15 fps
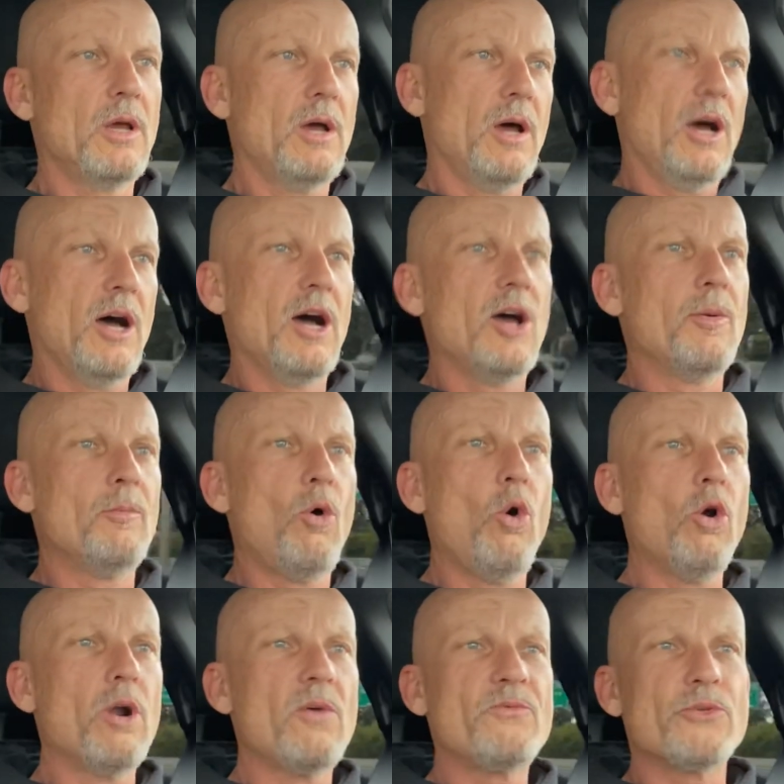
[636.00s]

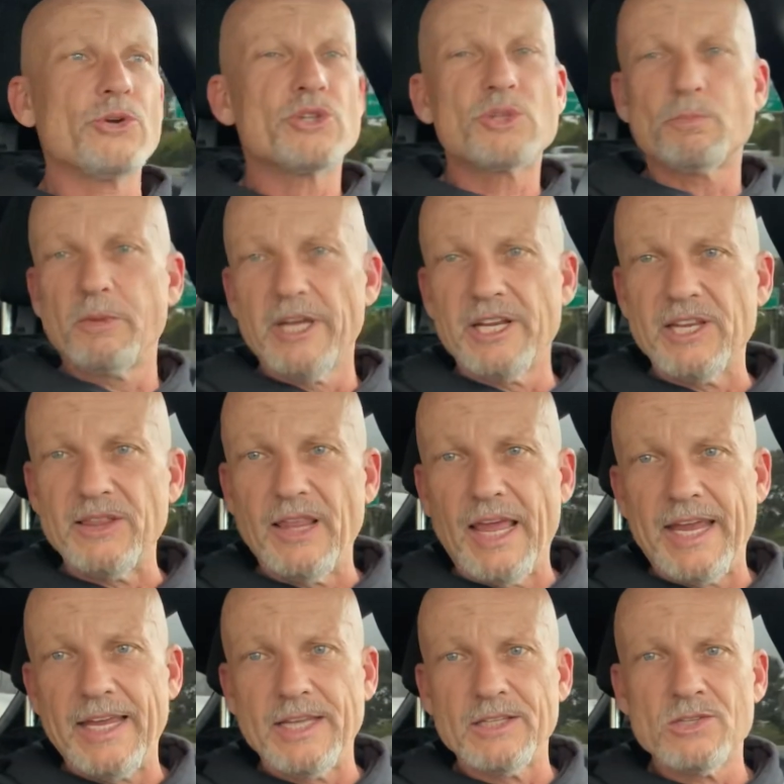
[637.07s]
or if you're splitting
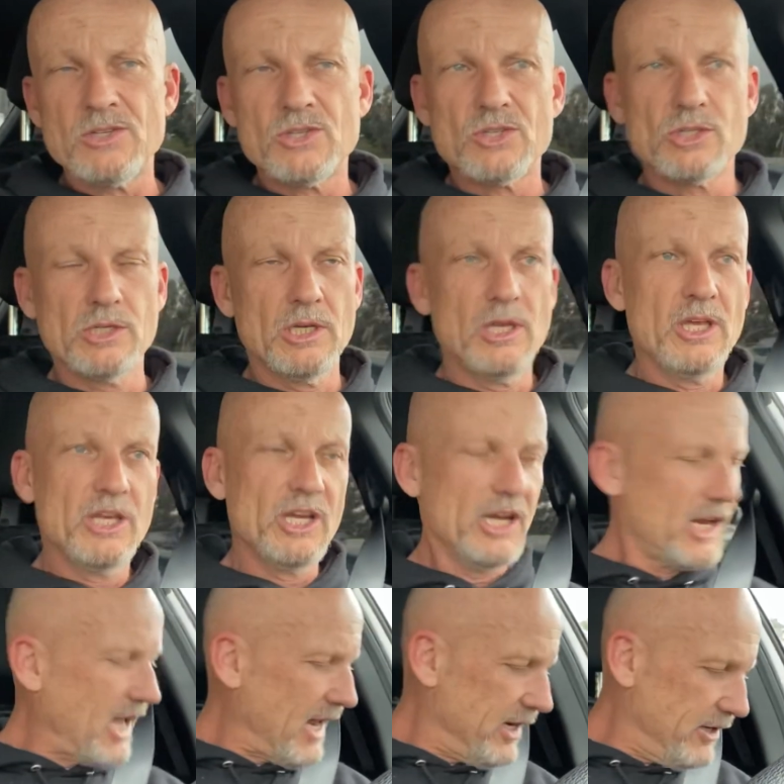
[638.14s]
lanes,
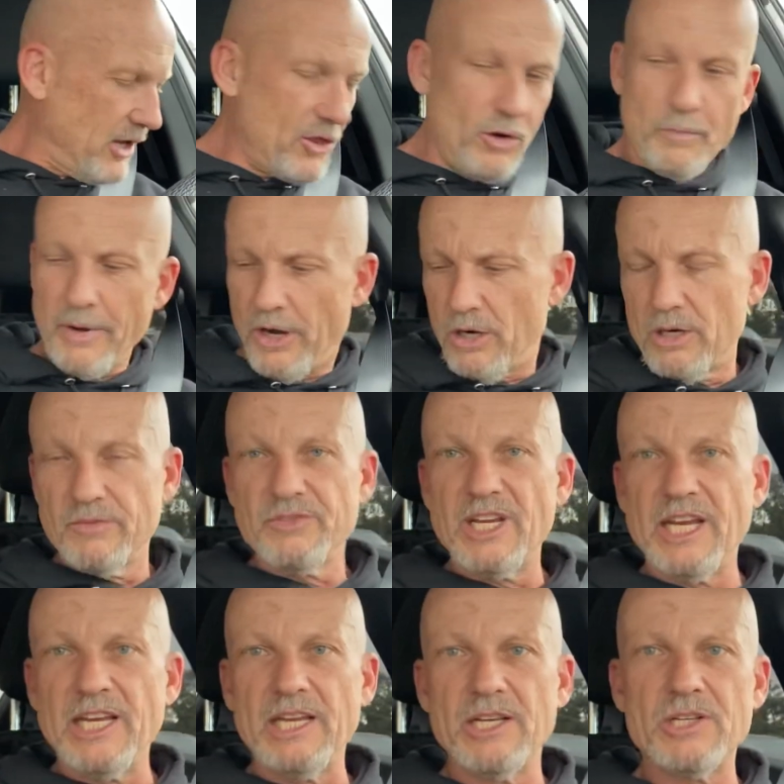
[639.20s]
got another pair of
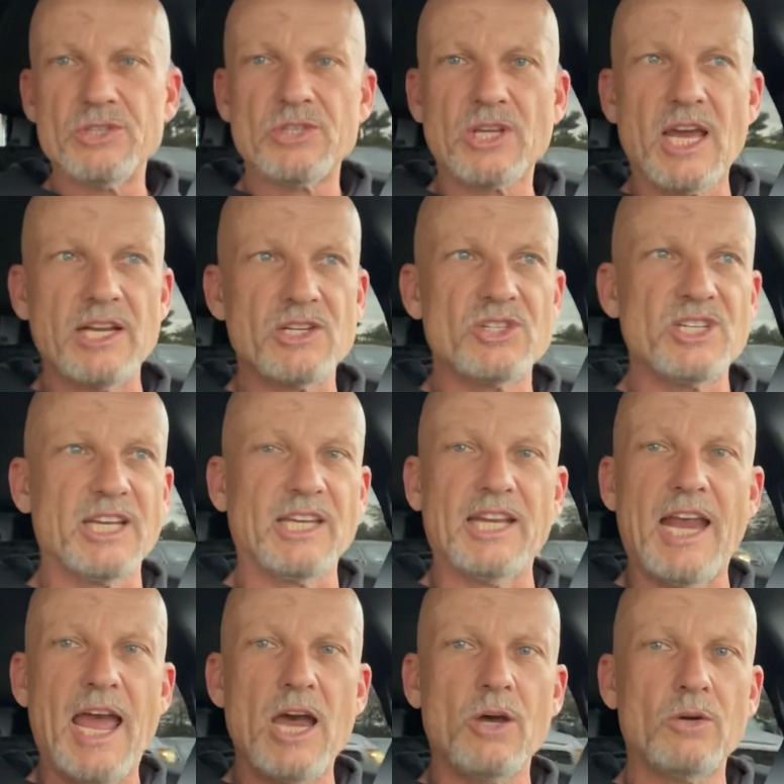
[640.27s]
knees kind of sticking
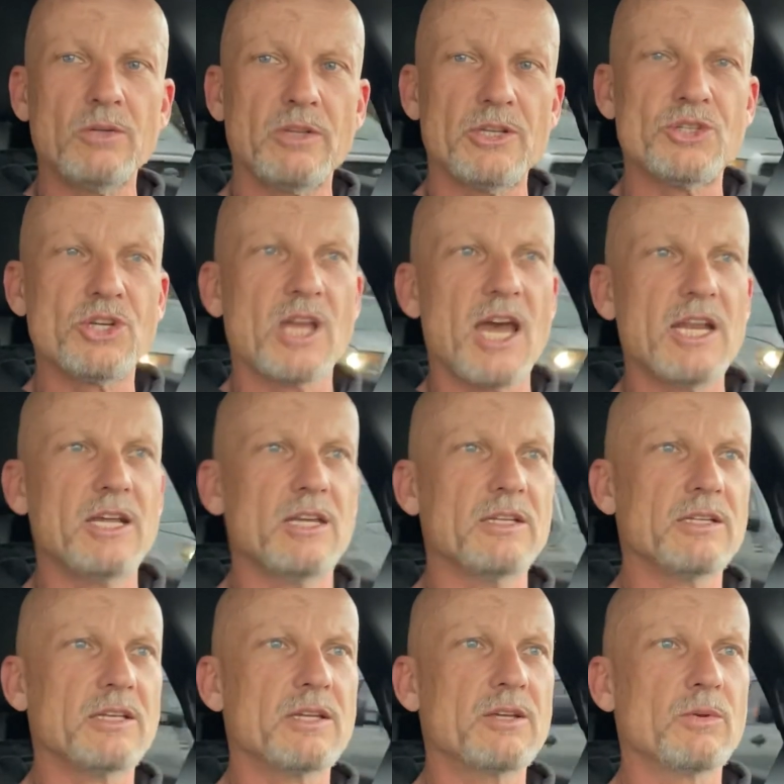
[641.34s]
out that you got to
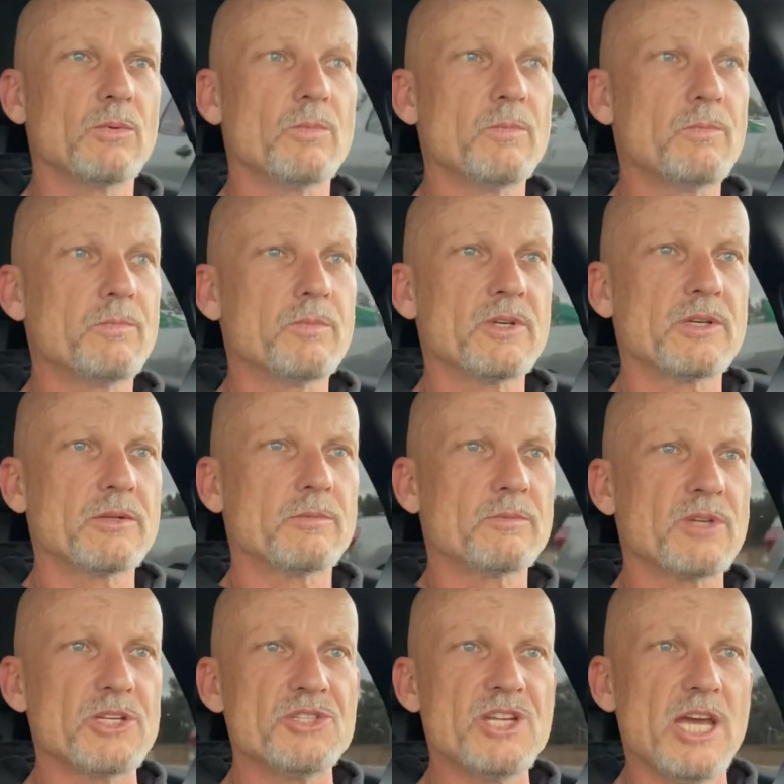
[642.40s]

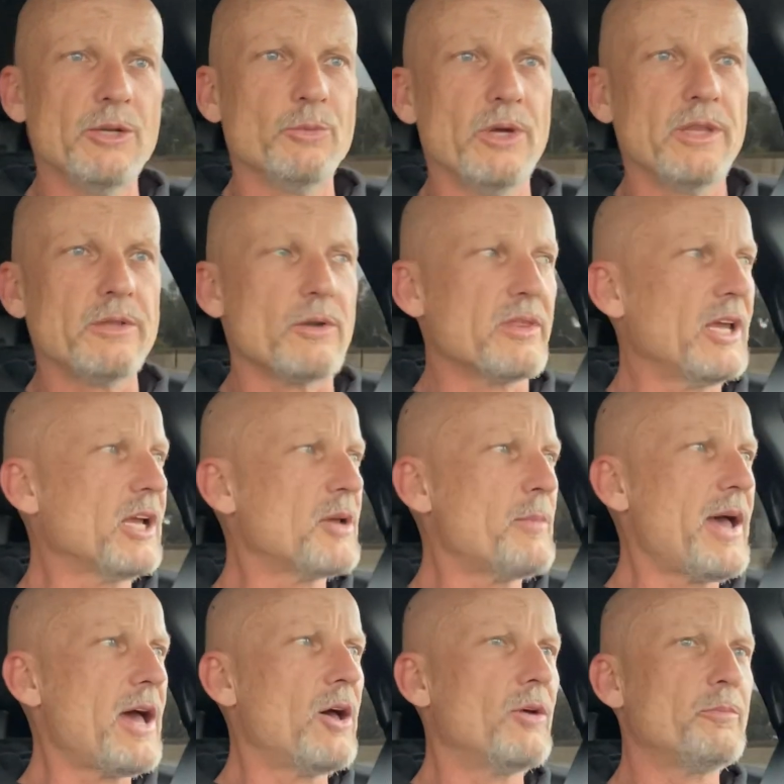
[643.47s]
contend with or think
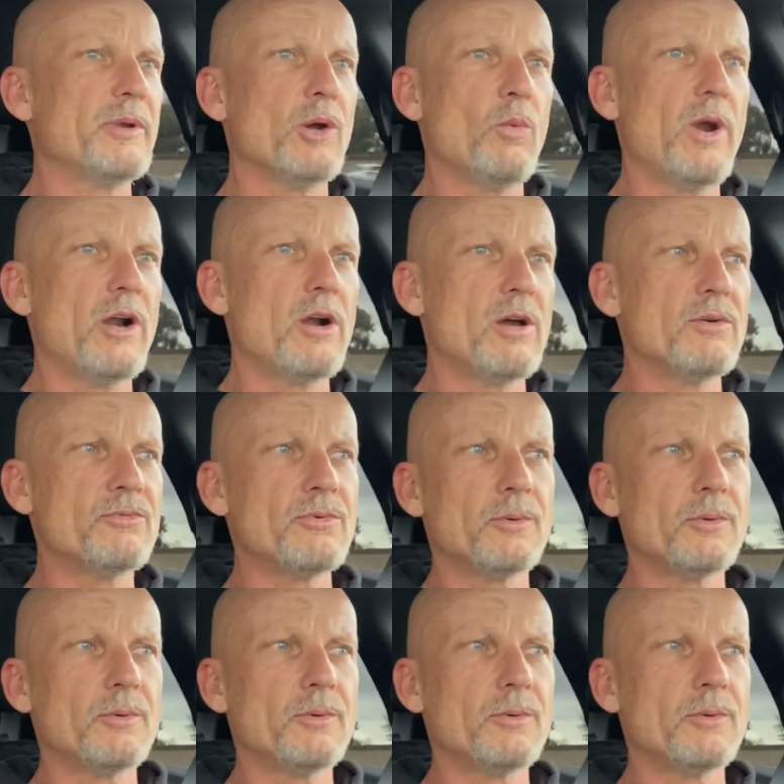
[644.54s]
about, be aware of.